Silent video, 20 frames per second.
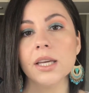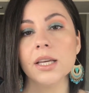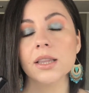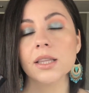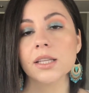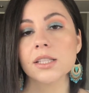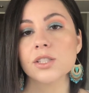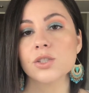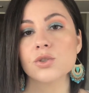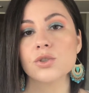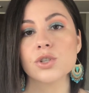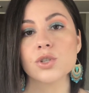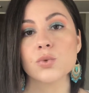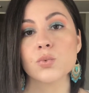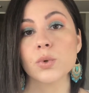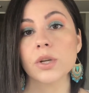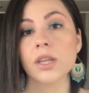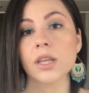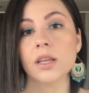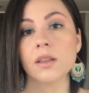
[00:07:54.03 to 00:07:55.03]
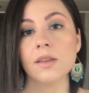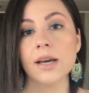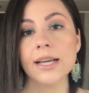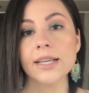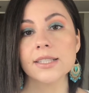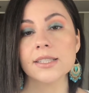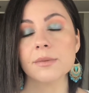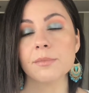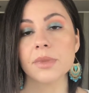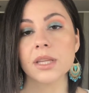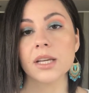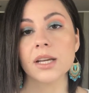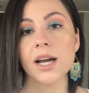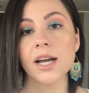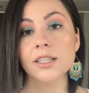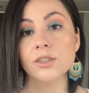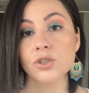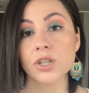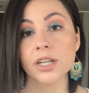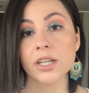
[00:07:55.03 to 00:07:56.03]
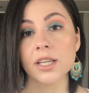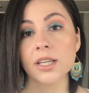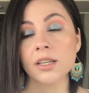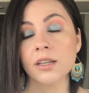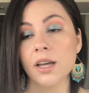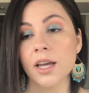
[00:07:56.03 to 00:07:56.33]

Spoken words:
unless you just really like something hydrating